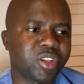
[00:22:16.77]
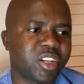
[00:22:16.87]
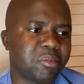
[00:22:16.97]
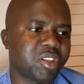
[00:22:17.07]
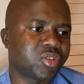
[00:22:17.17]

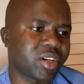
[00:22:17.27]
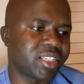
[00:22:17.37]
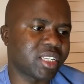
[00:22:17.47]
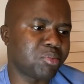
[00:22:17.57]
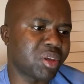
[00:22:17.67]
Let me try
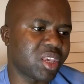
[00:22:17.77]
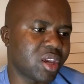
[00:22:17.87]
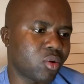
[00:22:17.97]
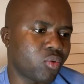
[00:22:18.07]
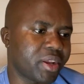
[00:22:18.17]
something here
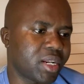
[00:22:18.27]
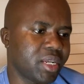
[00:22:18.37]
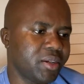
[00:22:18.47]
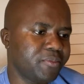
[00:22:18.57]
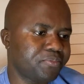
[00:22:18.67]
quickly.